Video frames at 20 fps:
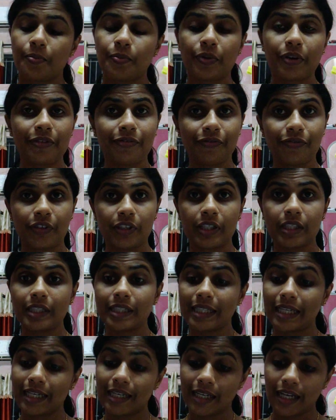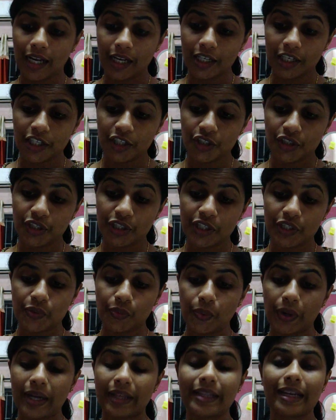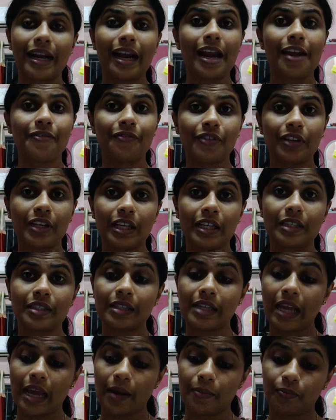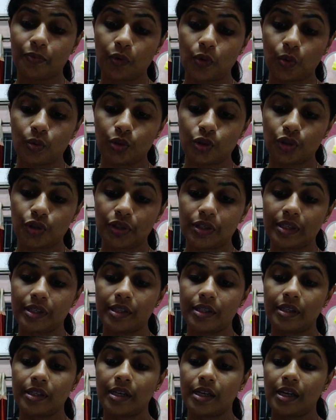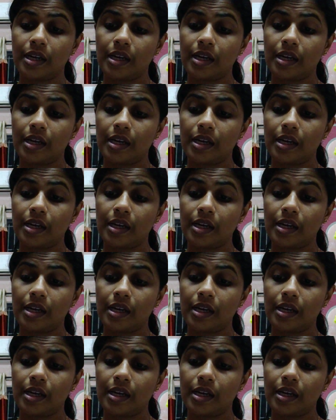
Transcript: preferred in conditions where their efficacy approaches